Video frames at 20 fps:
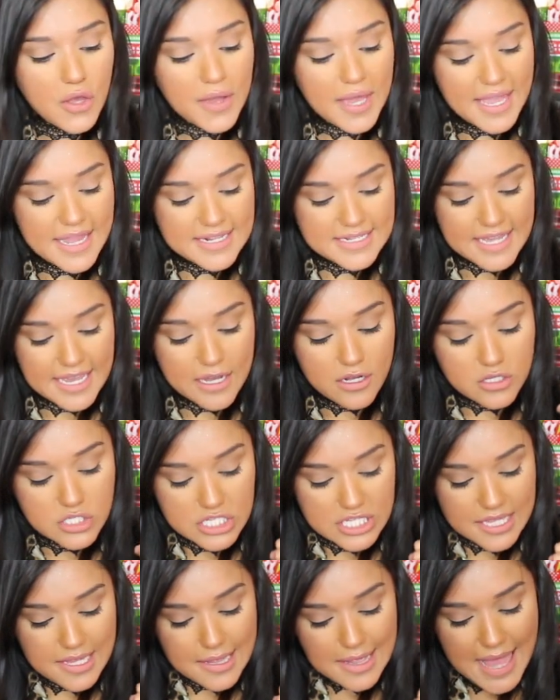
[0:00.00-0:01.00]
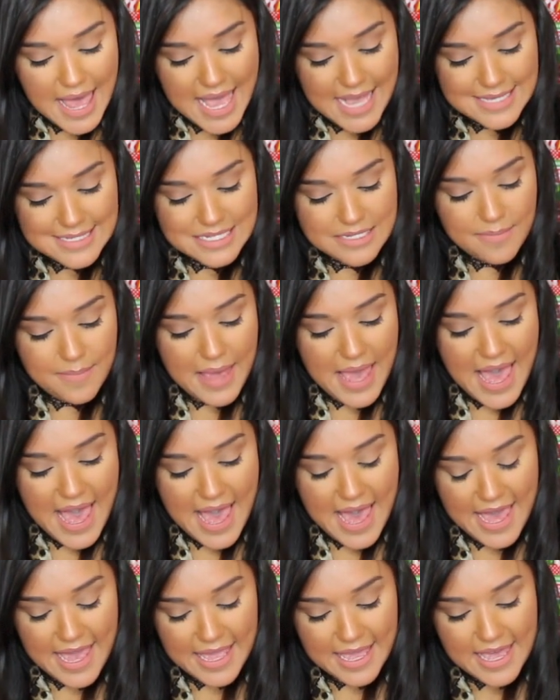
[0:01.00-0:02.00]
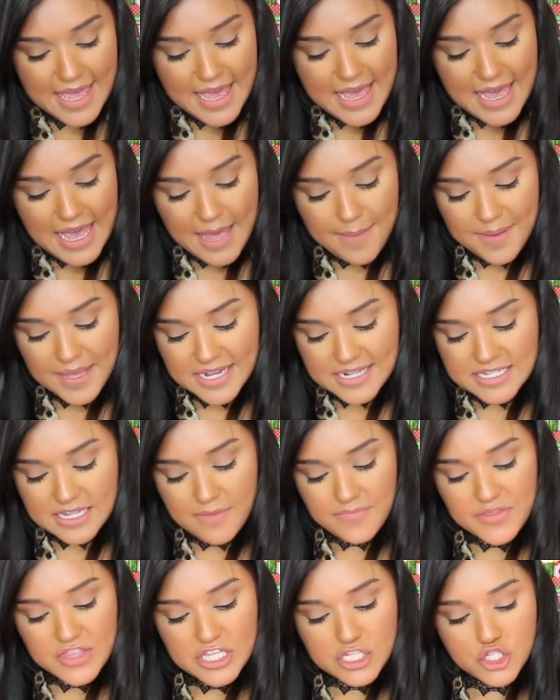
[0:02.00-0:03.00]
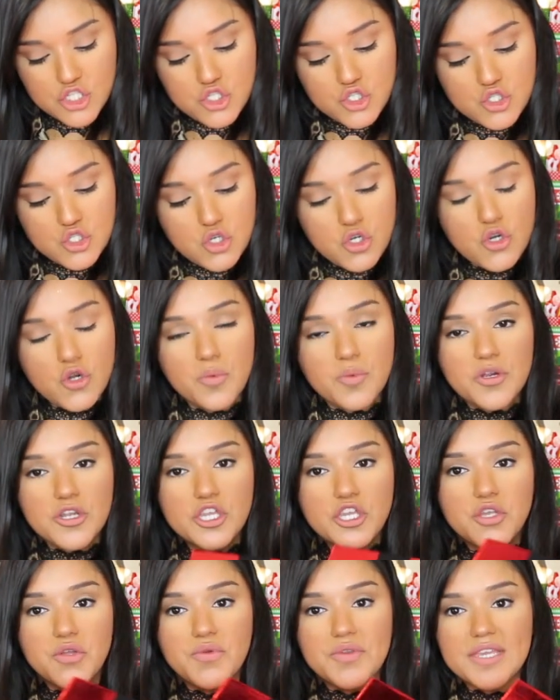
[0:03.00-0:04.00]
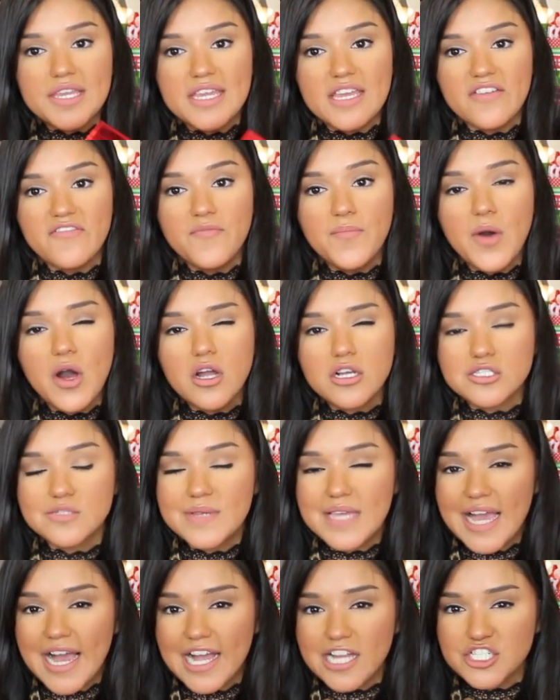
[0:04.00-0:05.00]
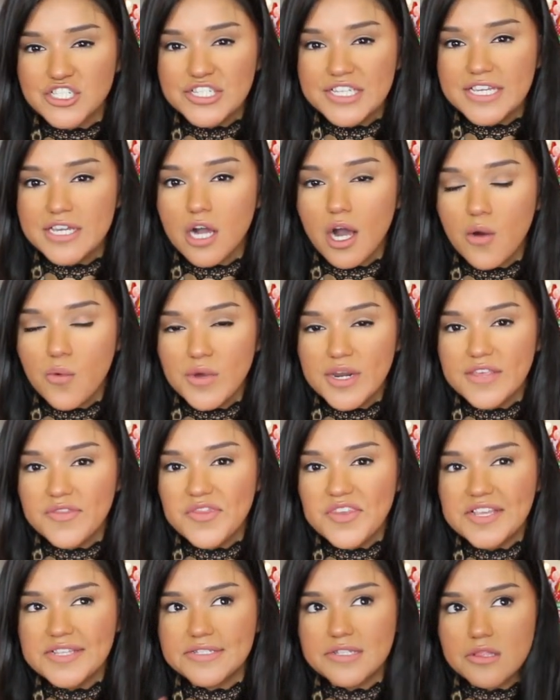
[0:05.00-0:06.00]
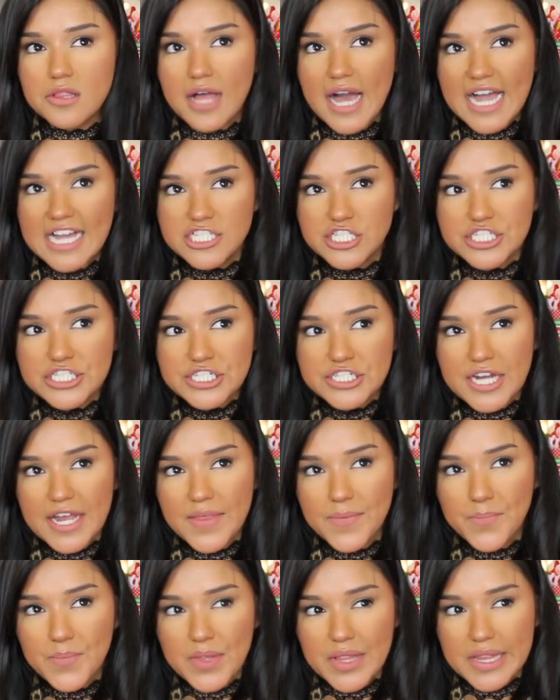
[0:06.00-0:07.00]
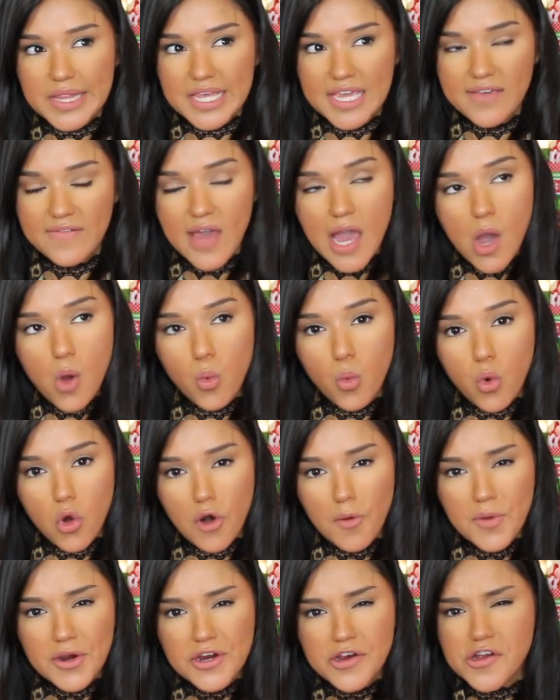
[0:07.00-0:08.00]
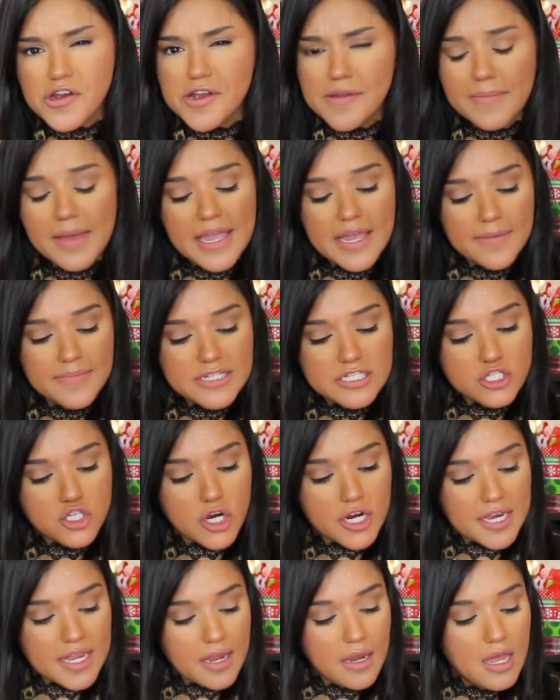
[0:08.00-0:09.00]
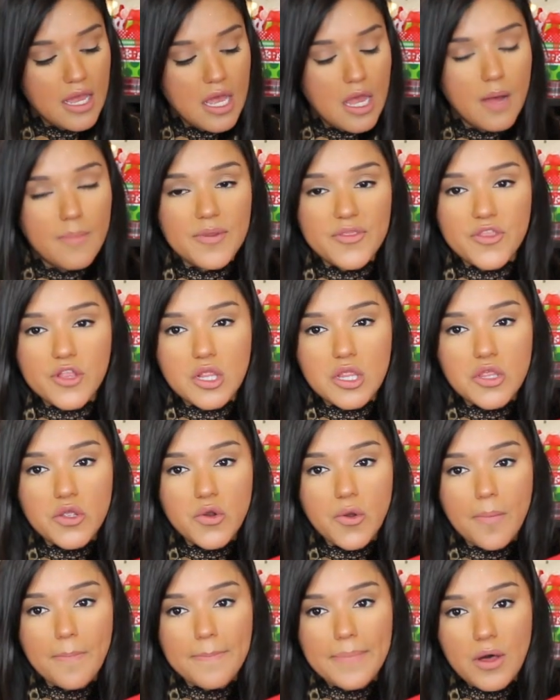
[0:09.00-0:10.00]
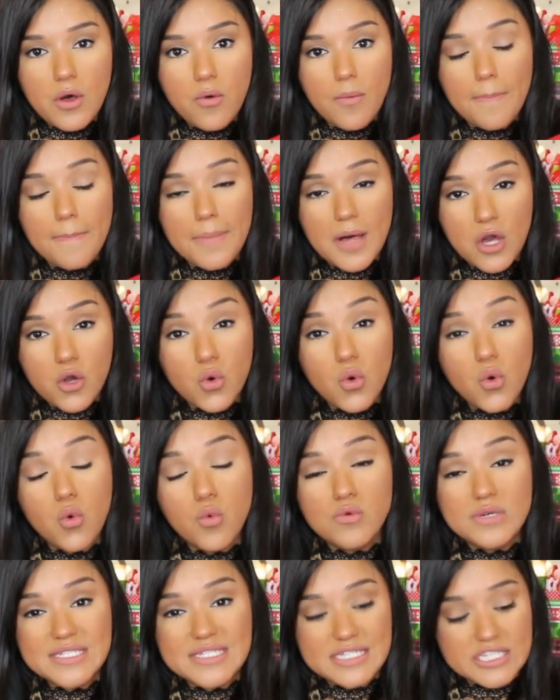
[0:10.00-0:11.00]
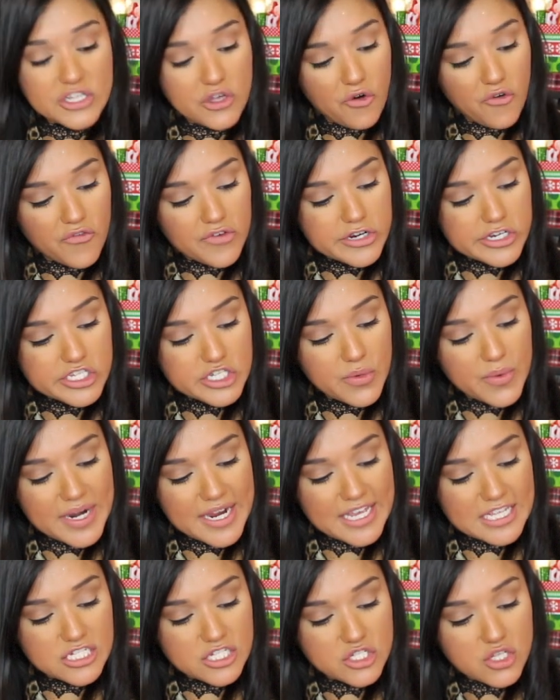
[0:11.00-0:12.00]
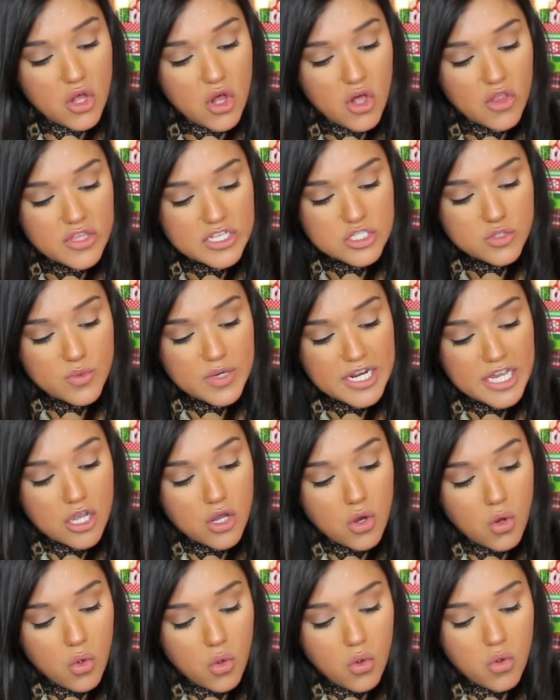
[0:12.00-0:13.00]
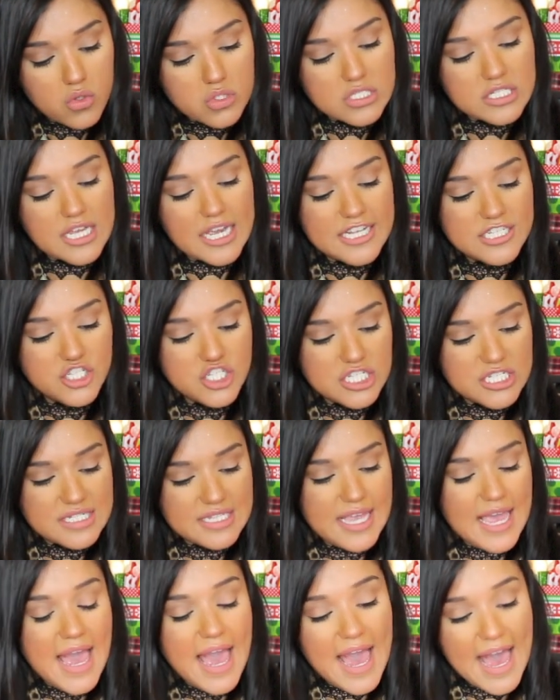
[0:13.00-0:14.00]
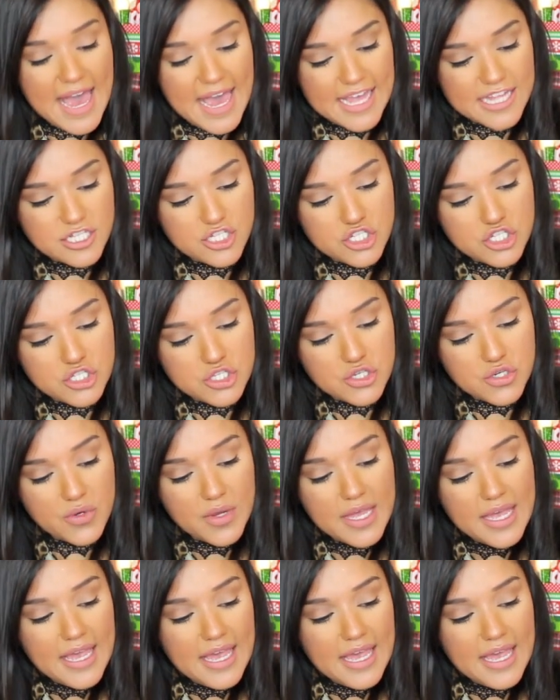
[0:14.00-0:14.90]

Okay, down to the last bag. I picked up this super cute gift box. We actually got one of these last year, I believe at Walmart, or it may have been Target, but the little belt buckle was silver. So when I saw this one in gold, I just had to.